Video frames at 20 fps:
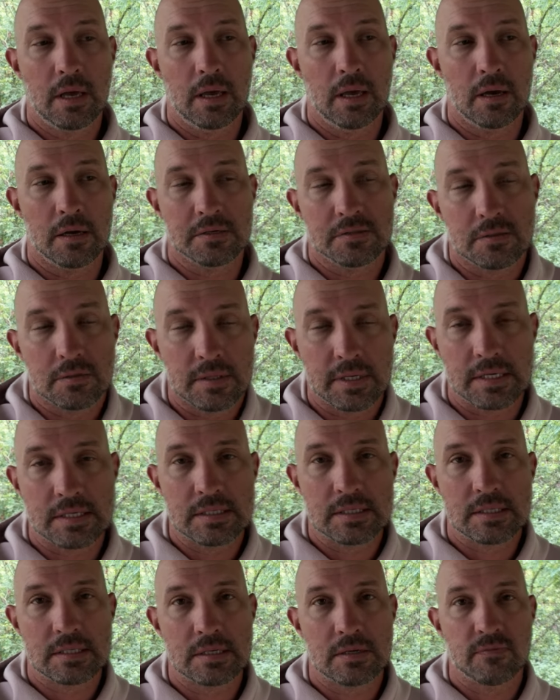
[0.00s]
Also,
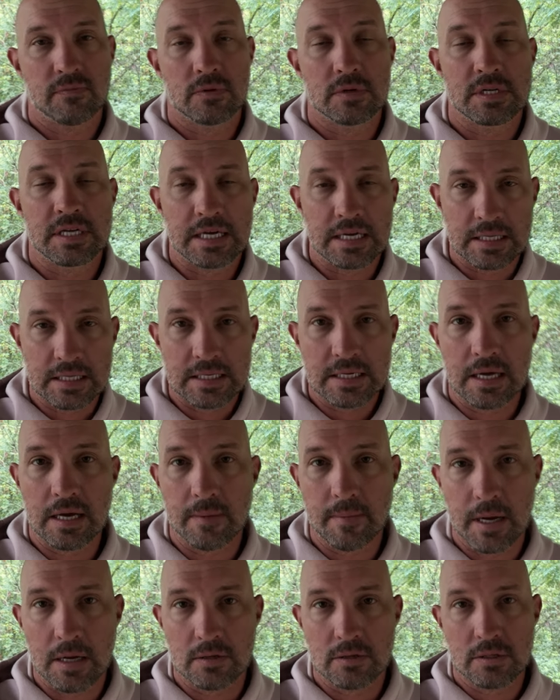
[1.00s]
thanks for taking the time
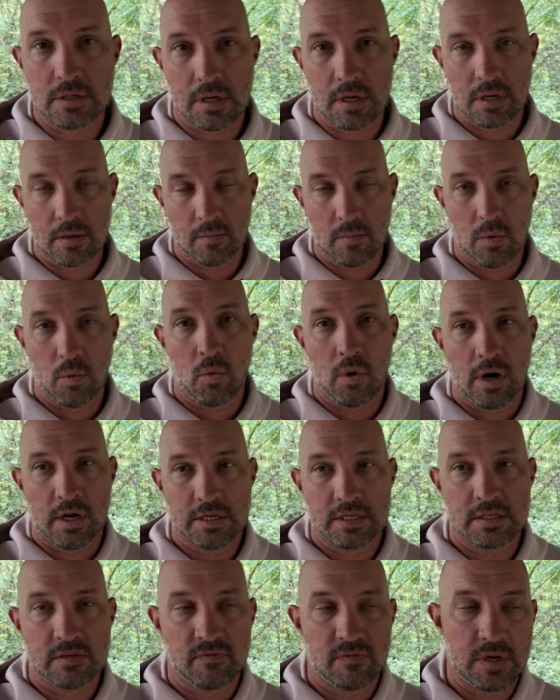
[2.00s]
out to come
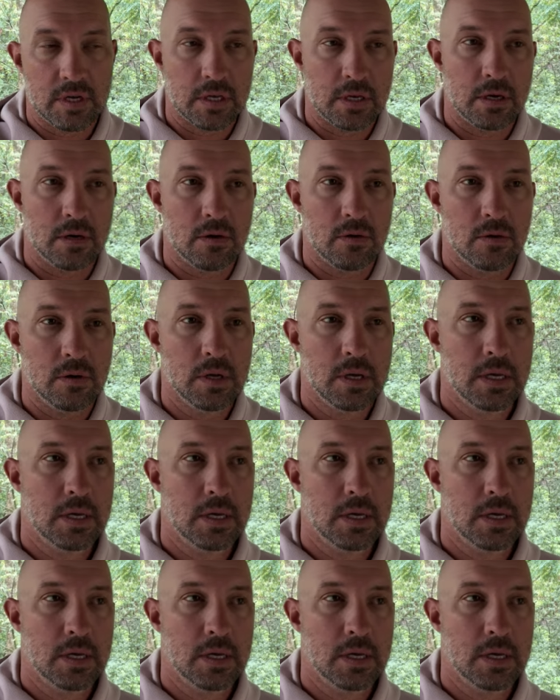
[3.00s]
watch the video.